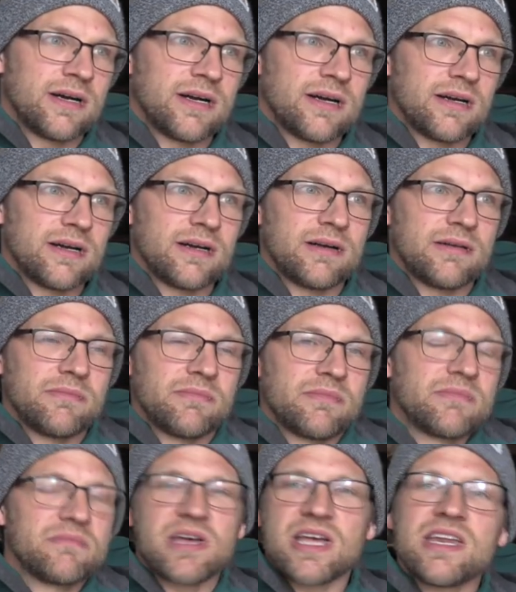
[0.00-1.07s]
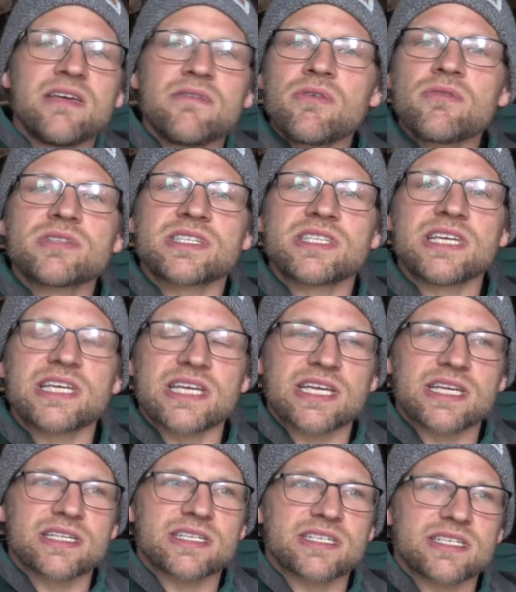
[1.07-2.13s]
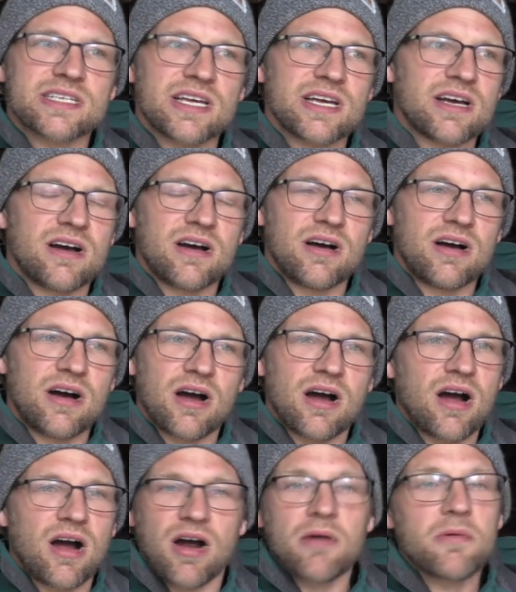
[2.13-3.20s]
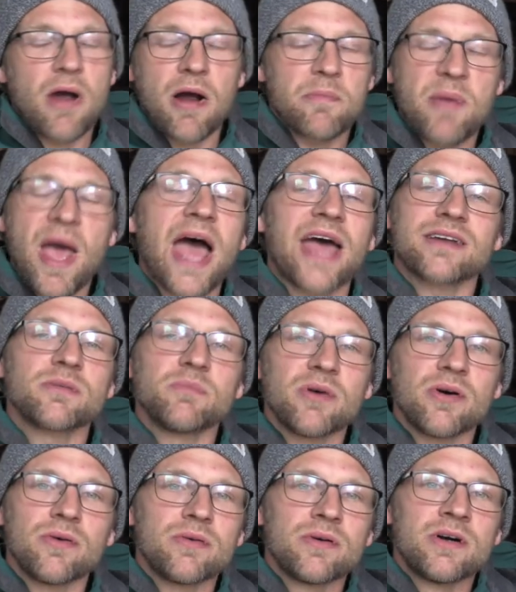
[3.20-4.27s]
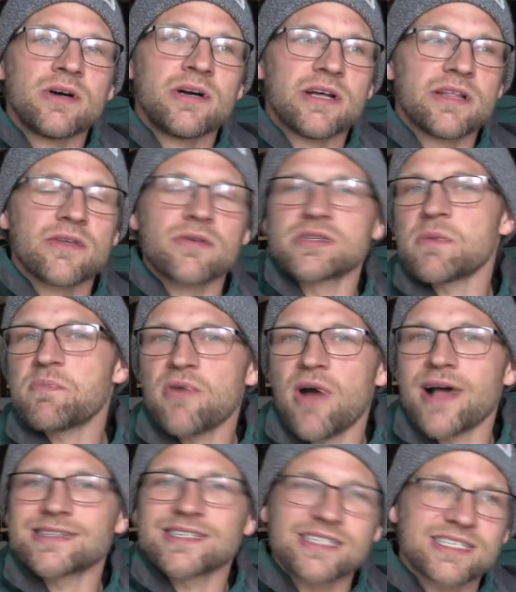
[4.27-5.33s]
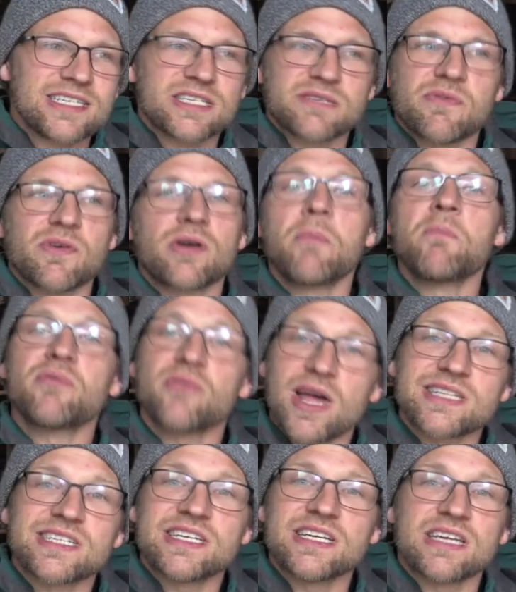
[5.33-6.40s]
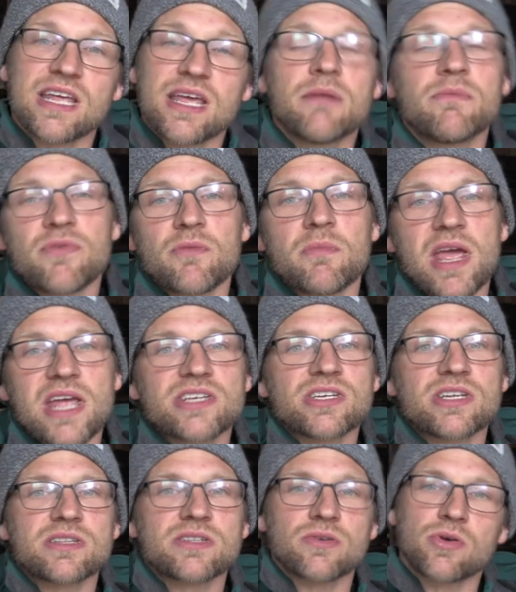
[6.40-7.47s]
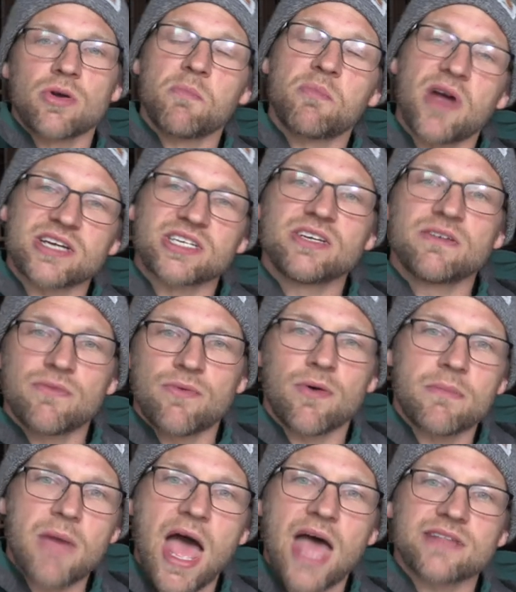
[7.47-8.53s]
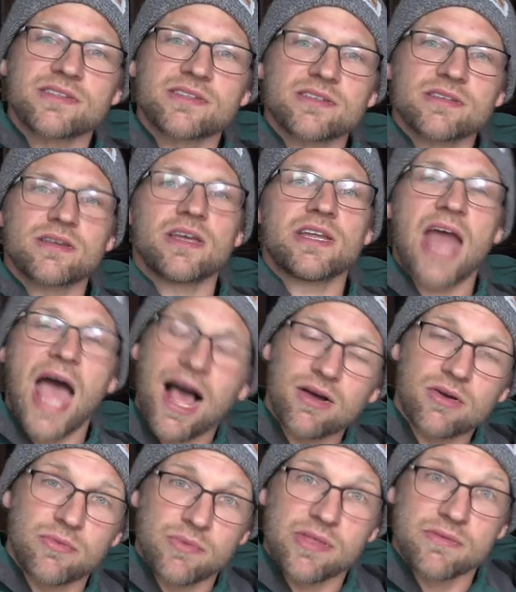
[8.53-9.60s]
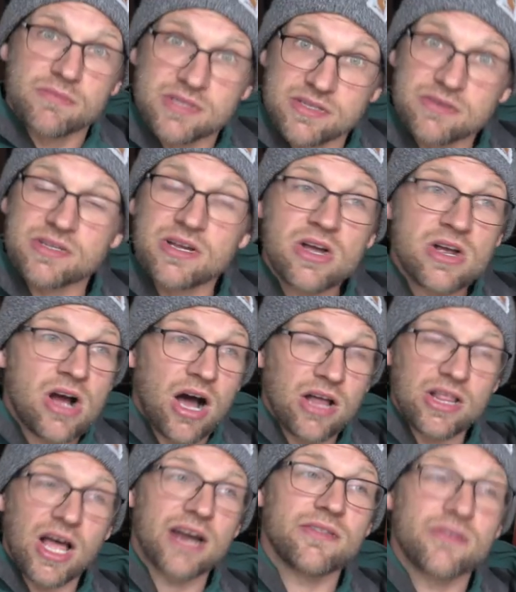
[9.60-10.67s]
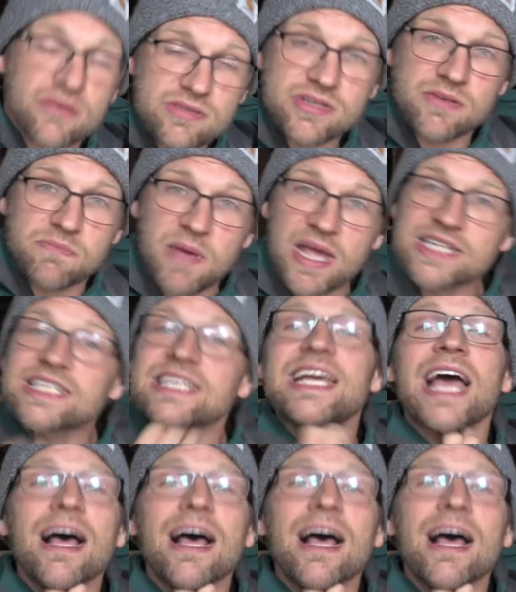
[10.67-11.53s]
uh, any of those things are, are patentable. Those are processes for compressing information. So compression formats and algorithms. Those, a lot of those are basic